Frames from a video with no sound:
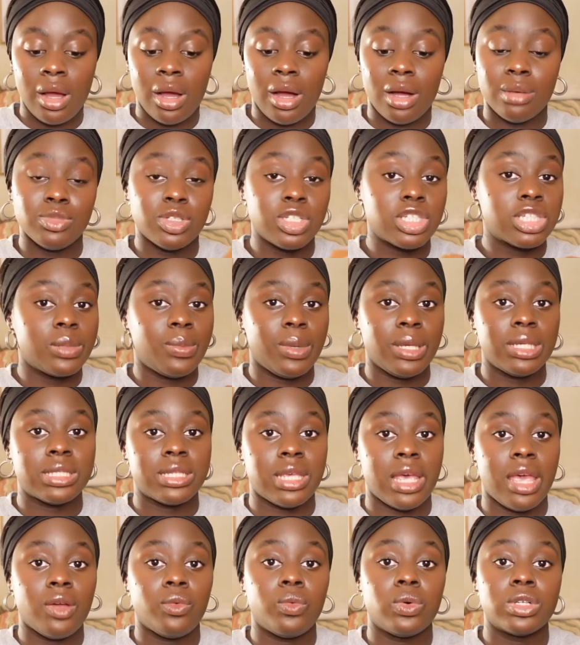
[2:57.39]
um, just to be
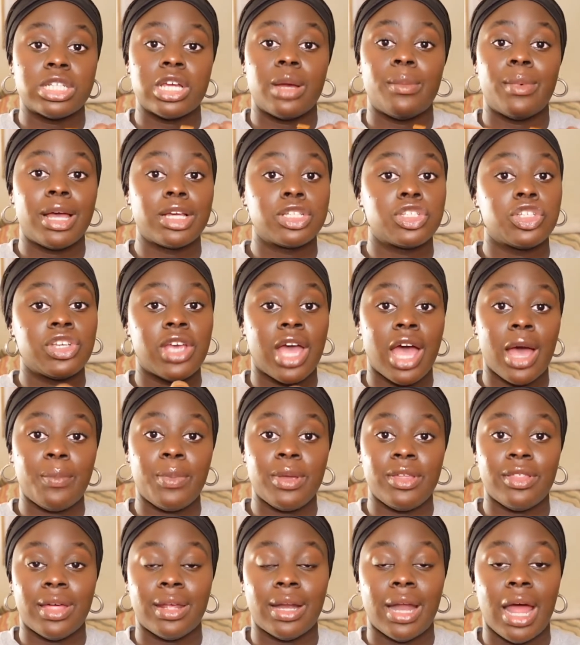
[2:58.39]
safe, which I'm actually
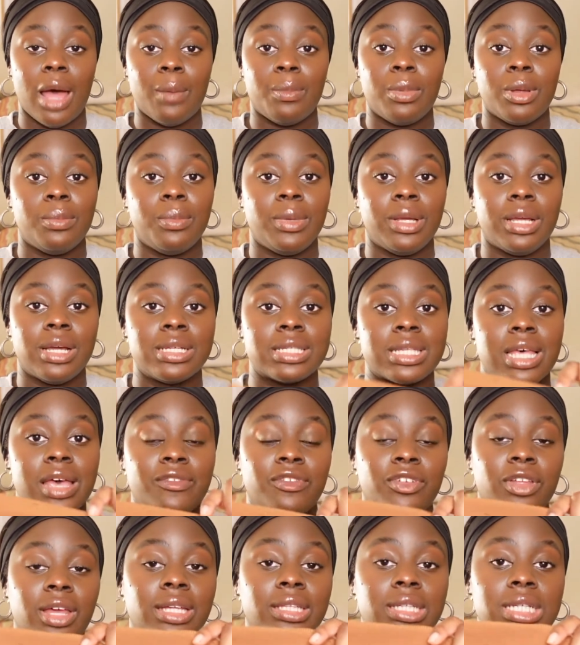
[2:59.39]
happy that happened because I
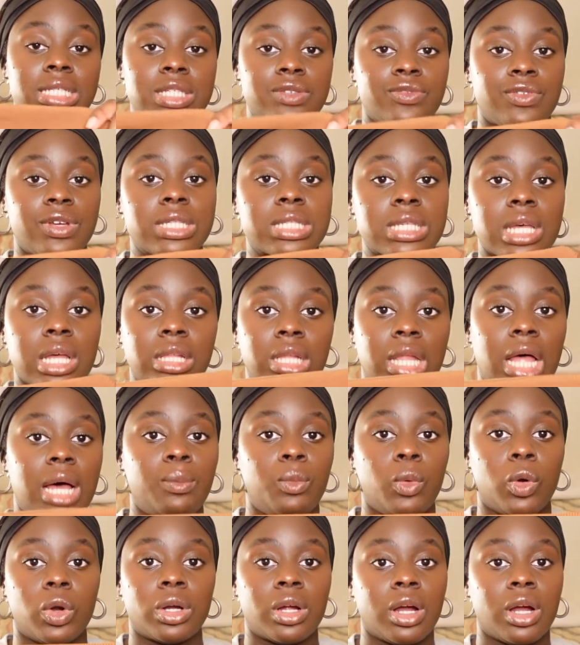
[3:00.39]
feel like this fits a lot more